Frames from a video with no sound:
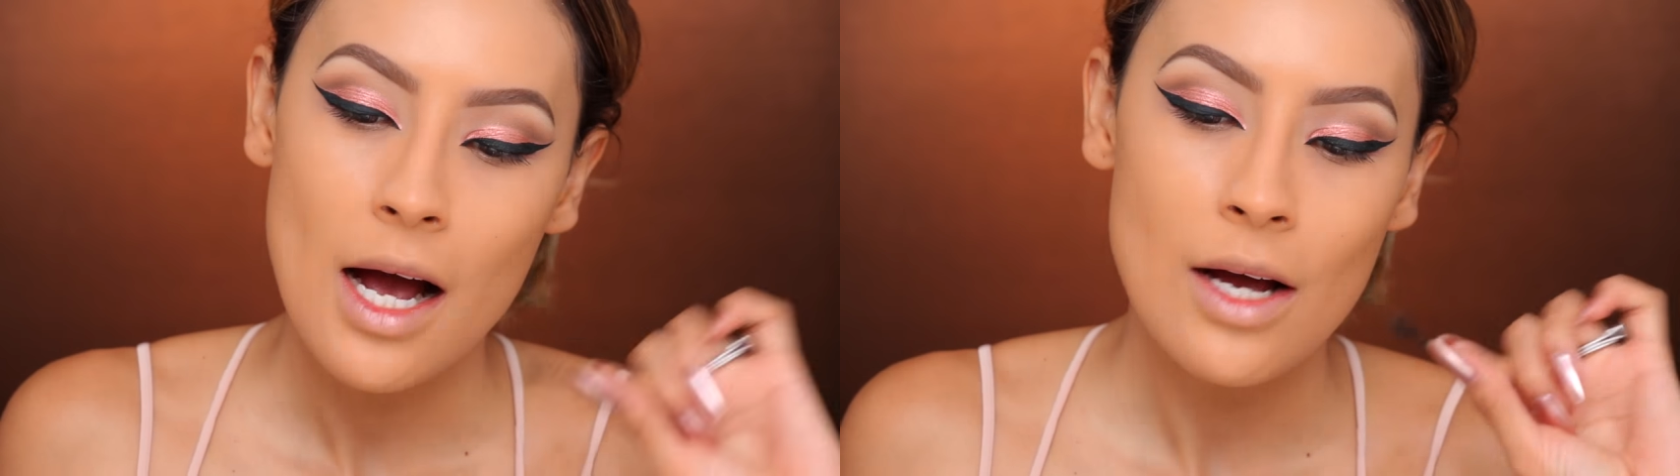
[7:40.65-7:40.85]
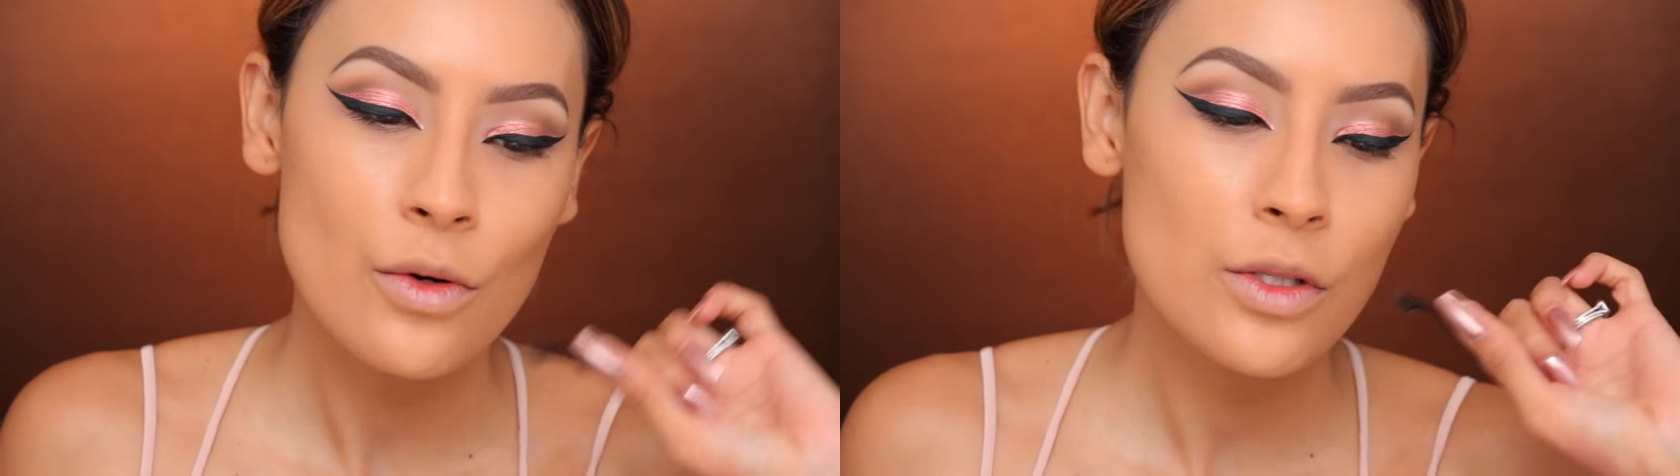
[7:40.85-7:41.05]

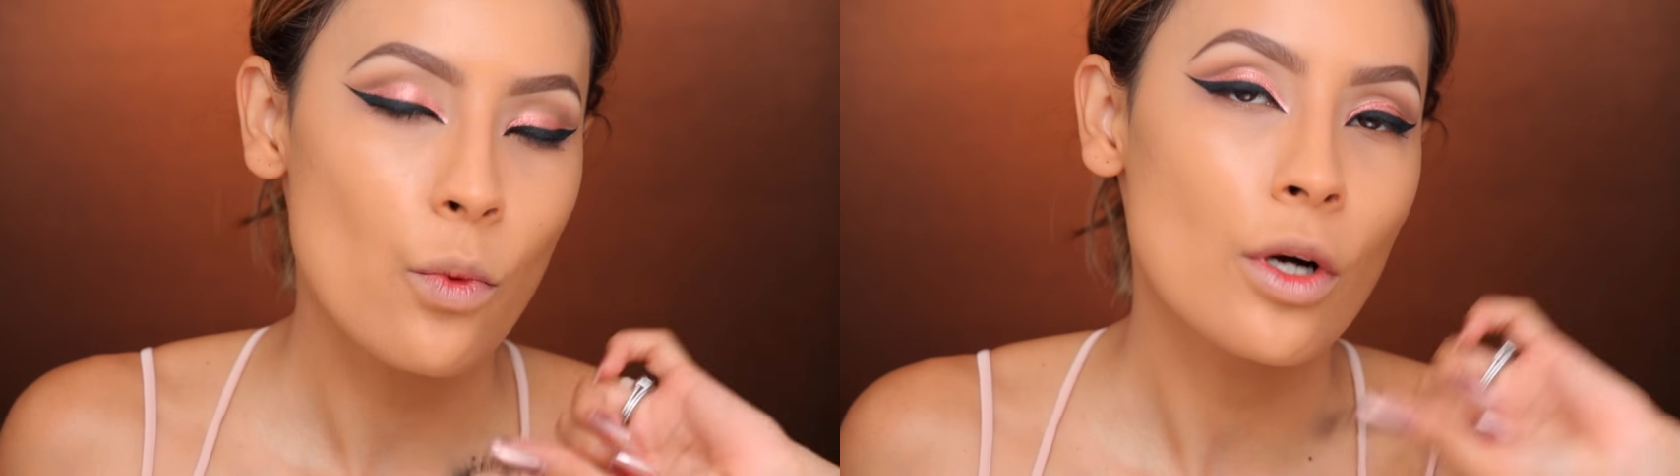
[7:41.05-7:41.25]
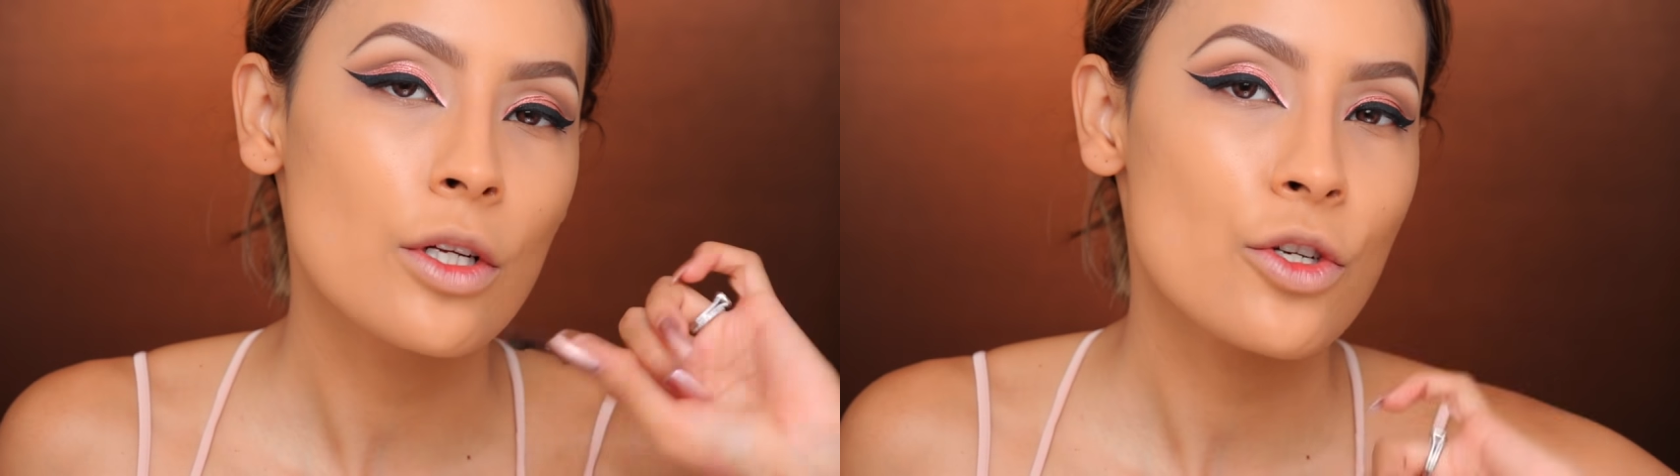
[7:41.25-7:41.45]
I always
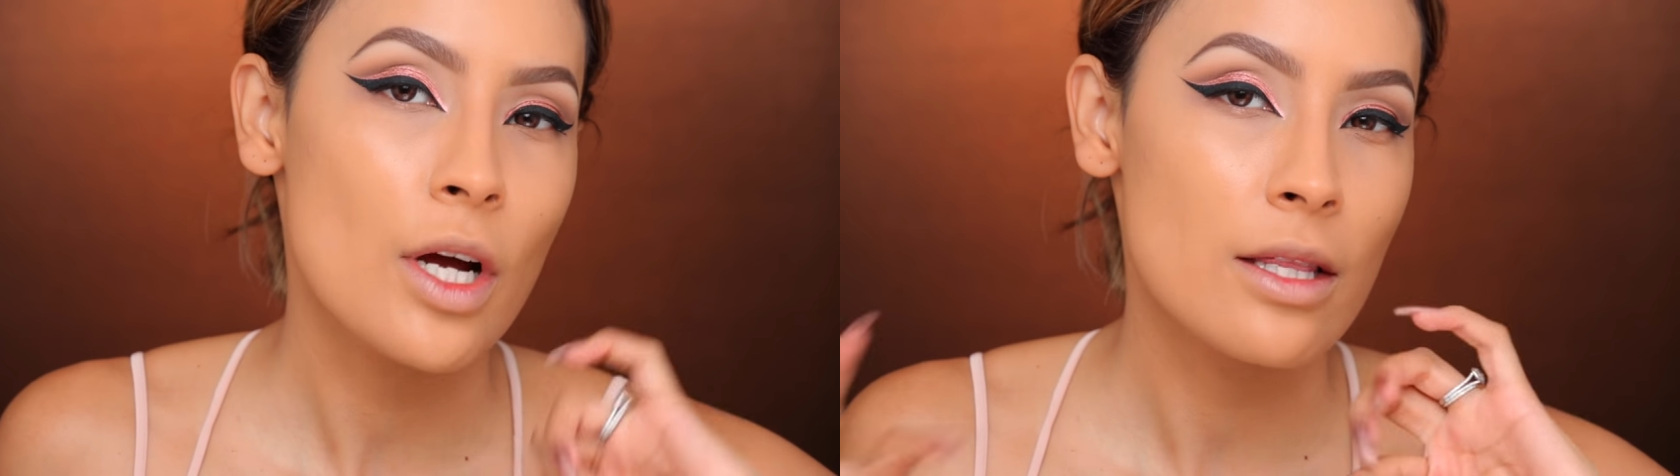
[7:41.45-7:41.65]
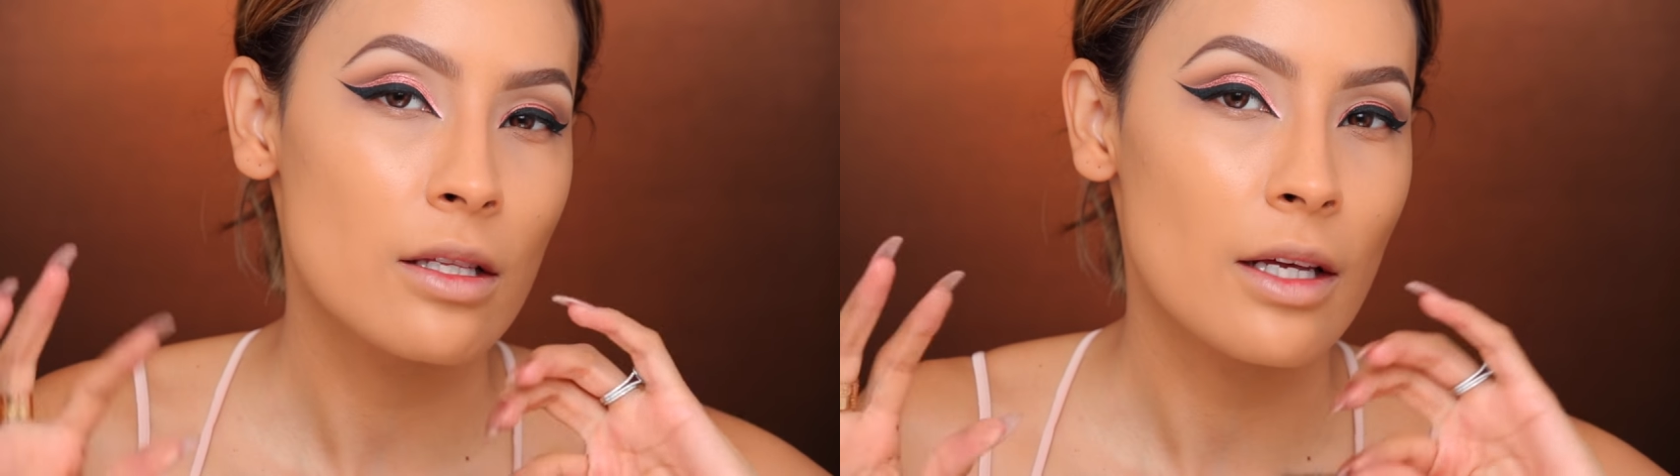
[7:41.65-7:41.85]
wanna
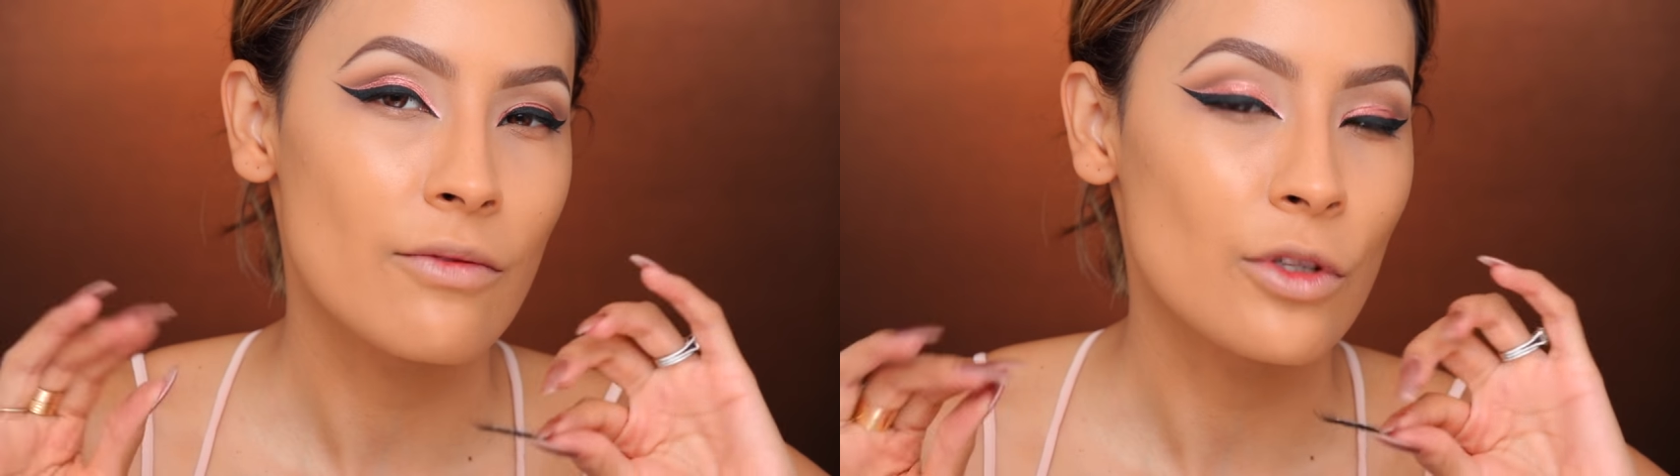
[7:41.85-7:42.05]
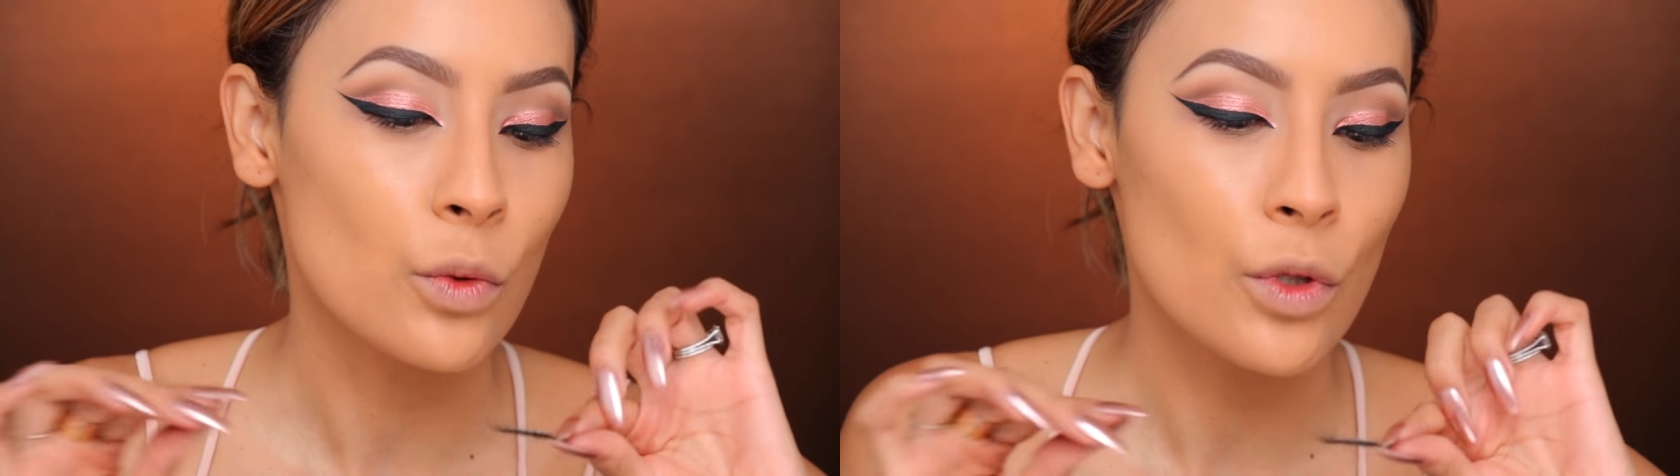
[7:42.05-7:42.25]
try the
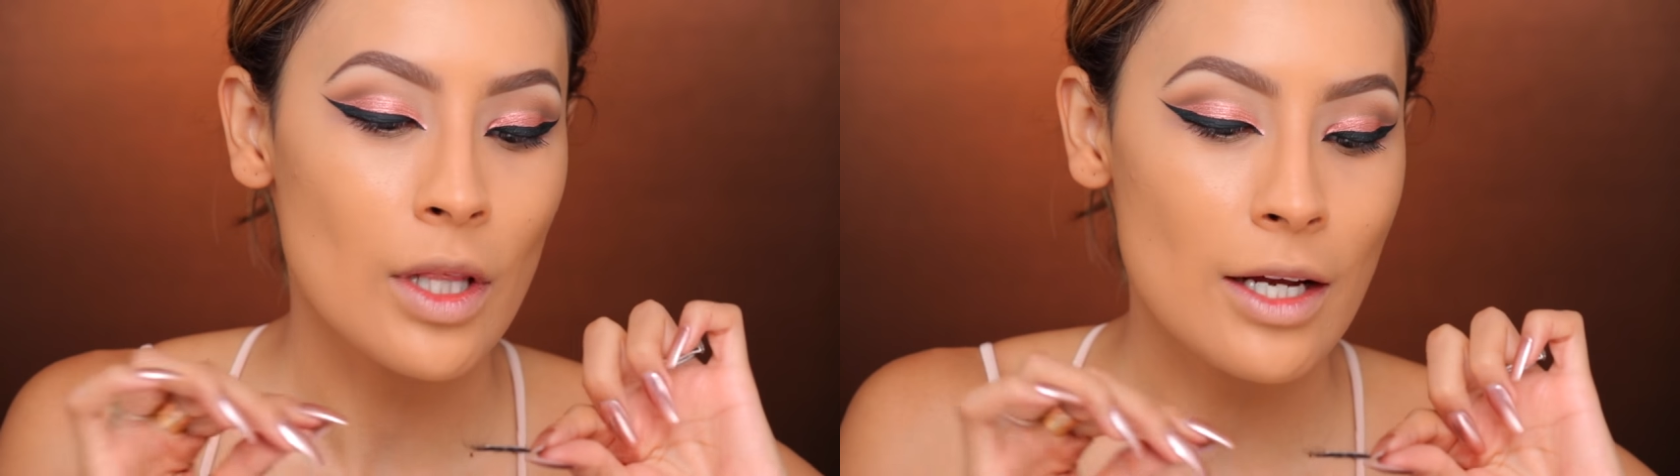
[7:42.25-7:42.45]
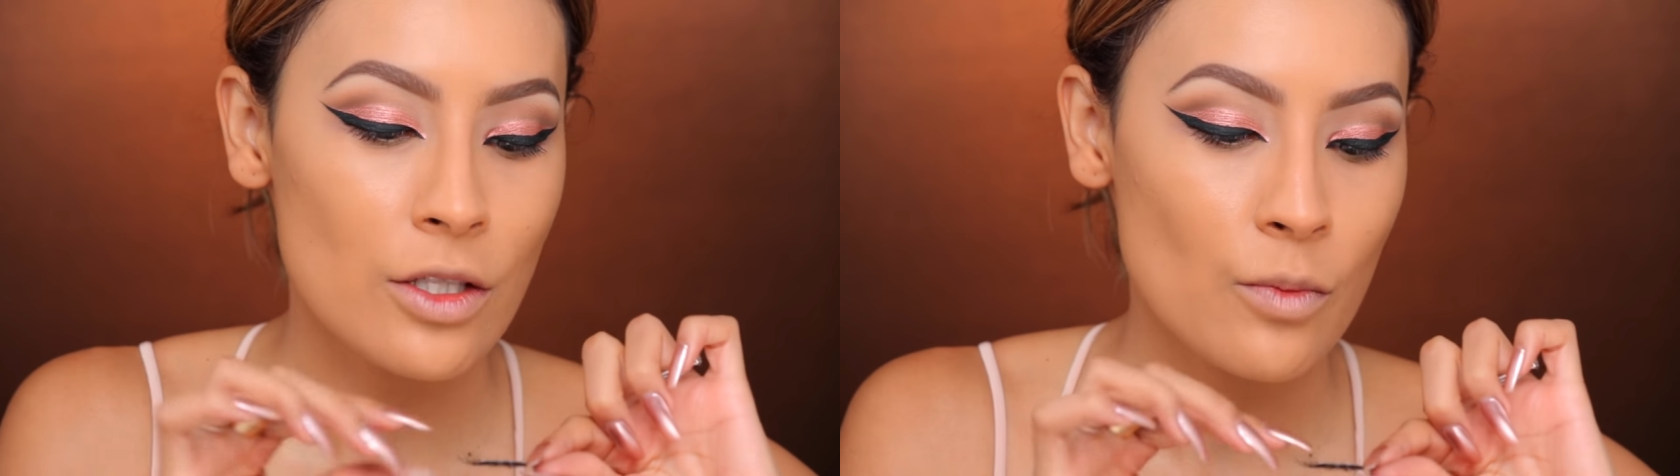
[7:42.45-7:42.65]
like velour
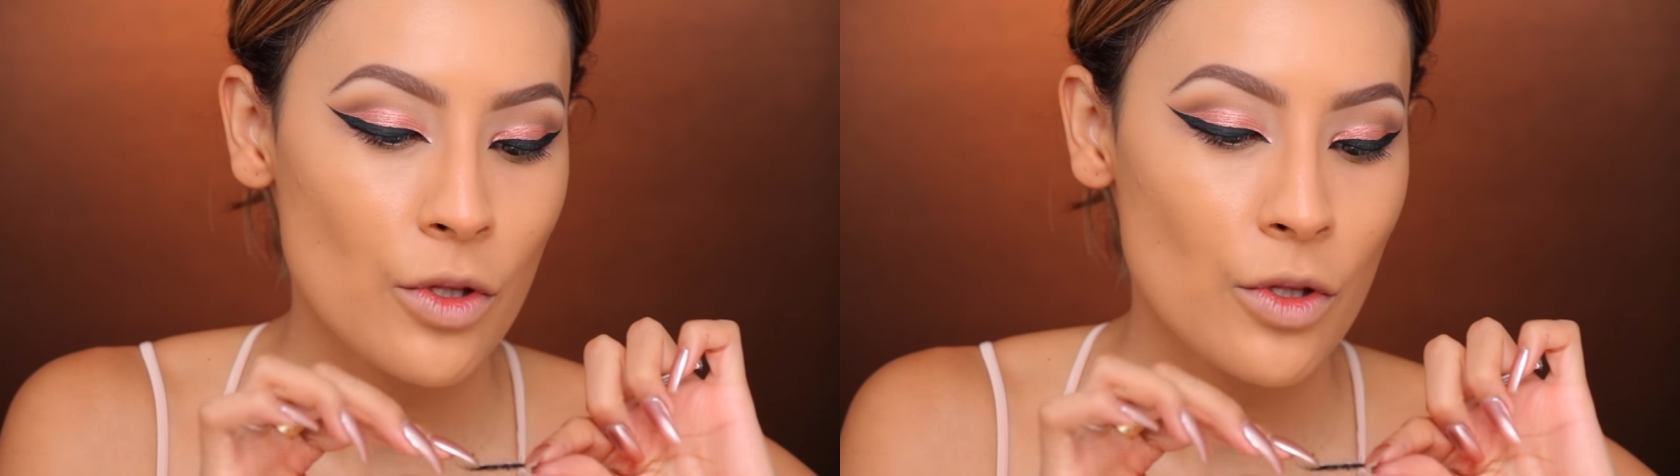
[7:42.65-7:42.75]
lashes,